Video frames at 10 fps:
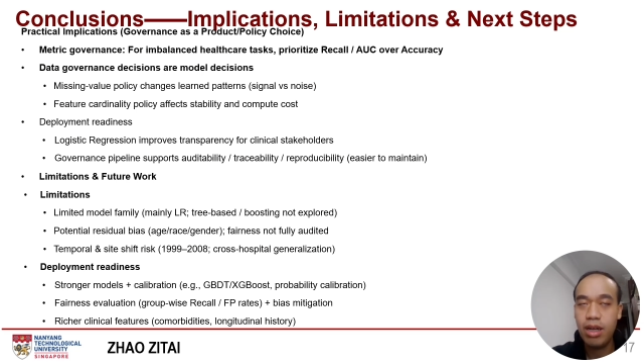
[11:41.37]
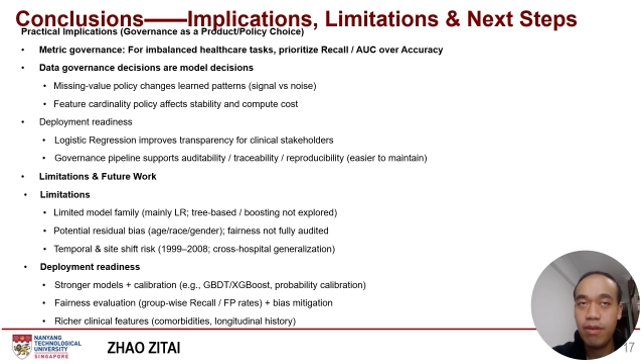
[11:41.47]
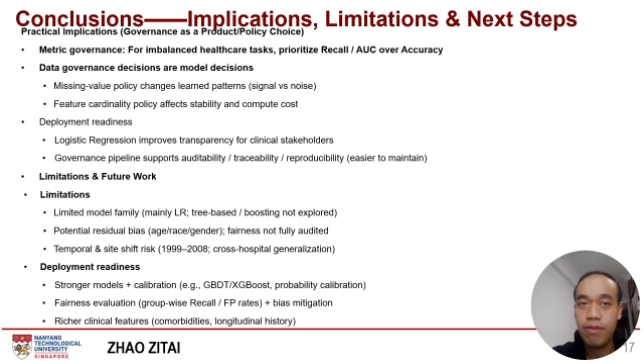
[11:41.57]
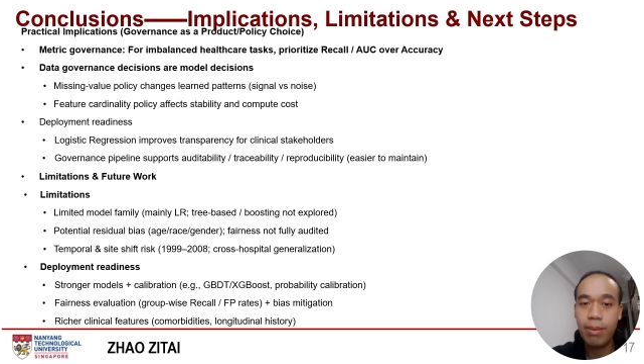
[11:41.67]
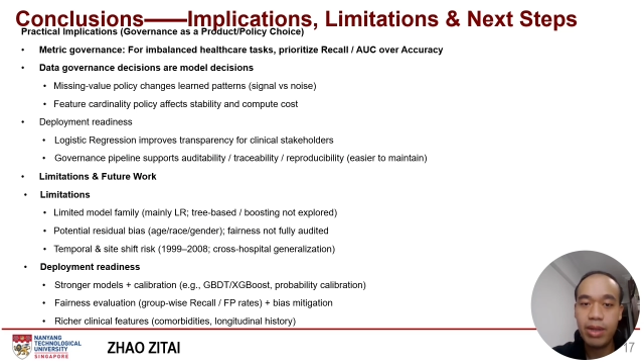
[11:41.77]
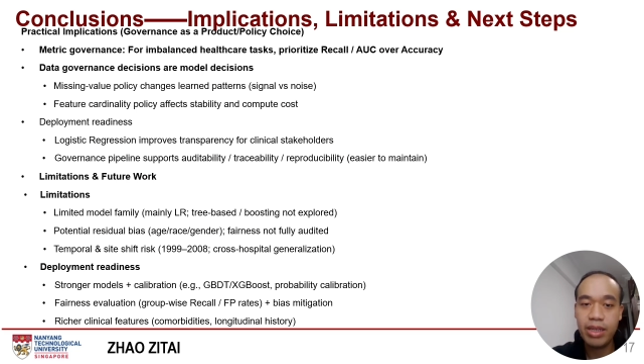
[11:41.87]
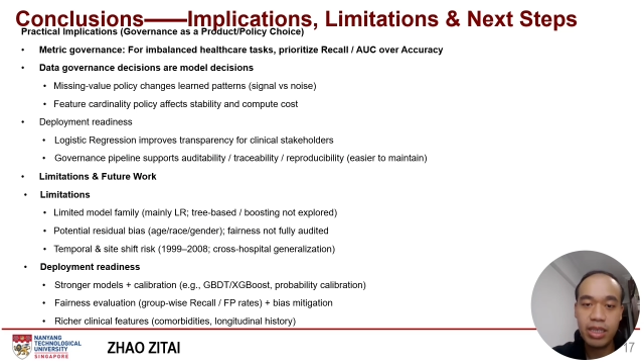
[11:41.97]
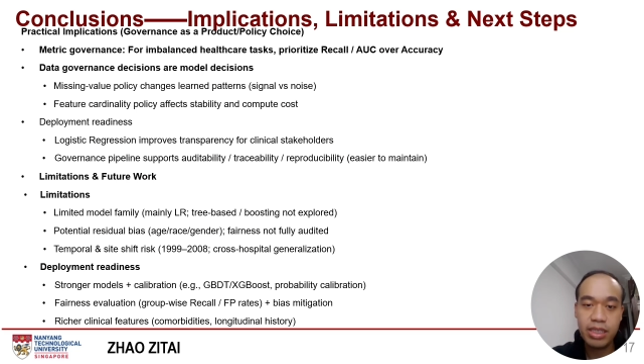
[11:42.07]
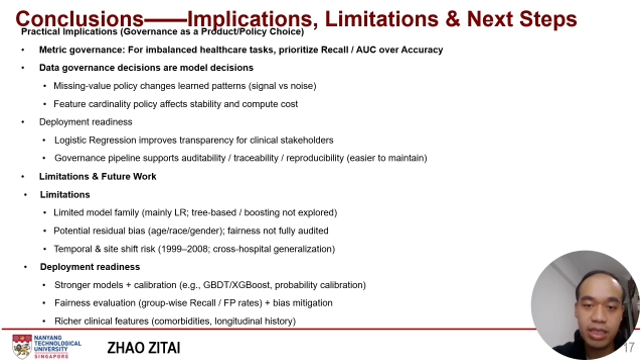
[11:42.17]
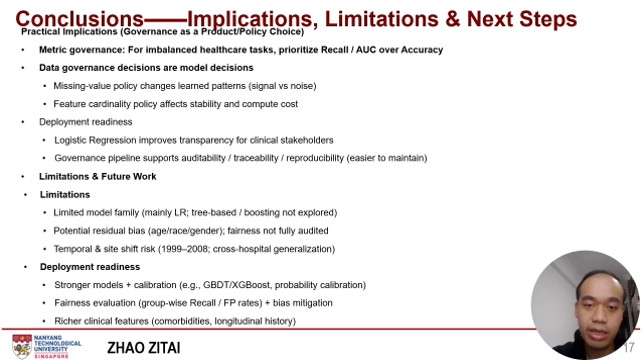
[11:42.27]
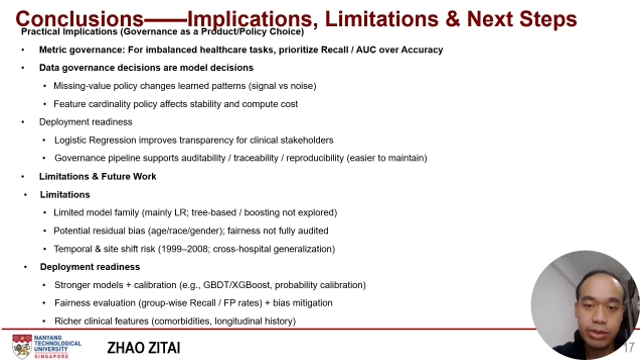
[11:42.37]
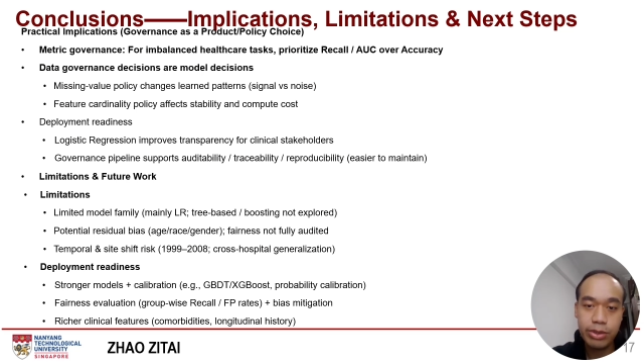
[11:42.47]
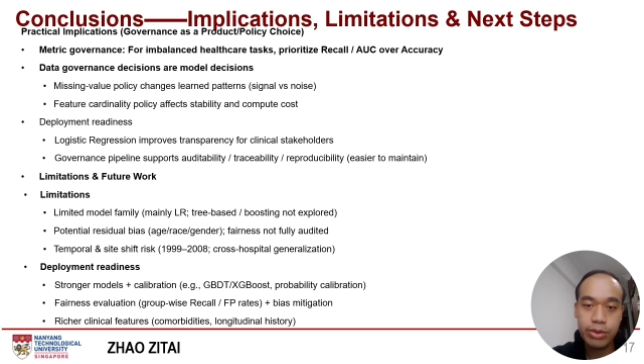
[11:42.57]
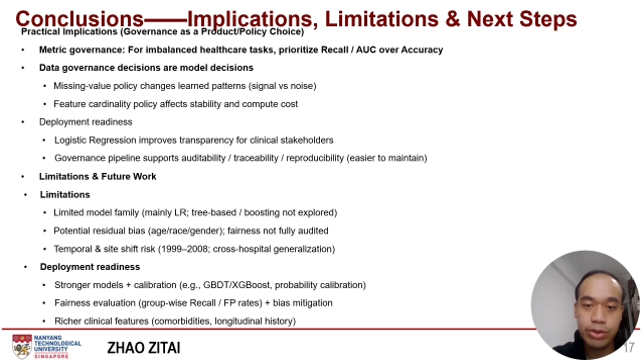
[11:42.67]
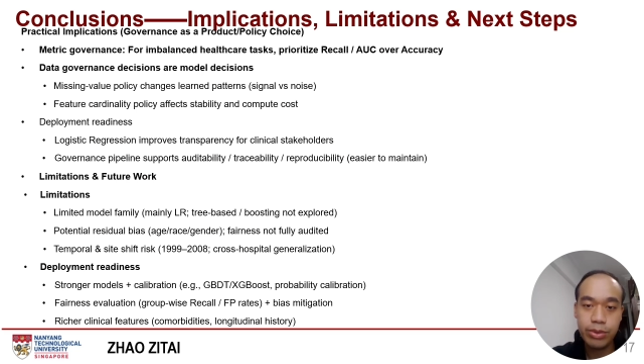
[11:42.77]
from 1999
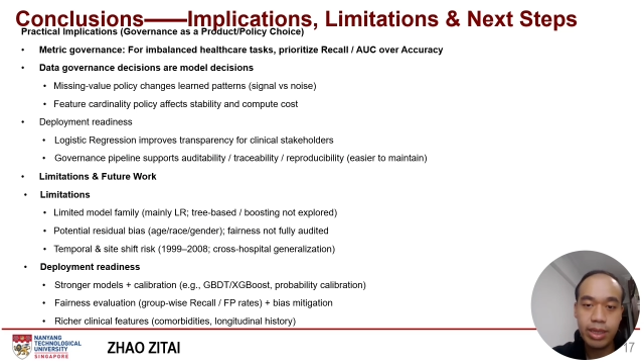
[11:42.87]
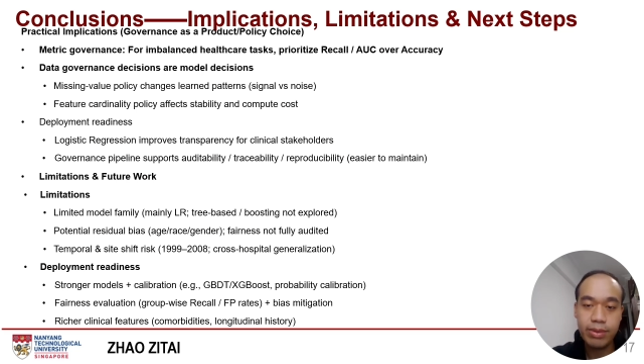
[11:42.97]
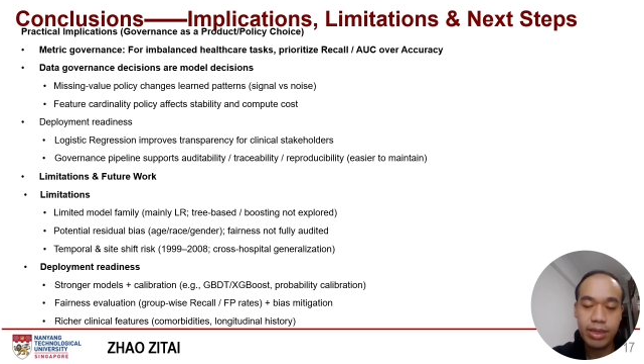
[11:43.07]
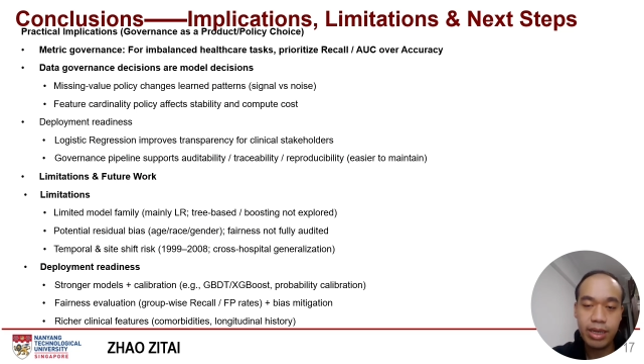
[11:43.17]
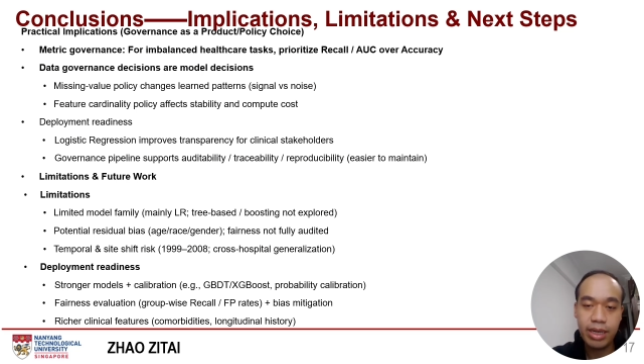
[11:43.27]
to 2000.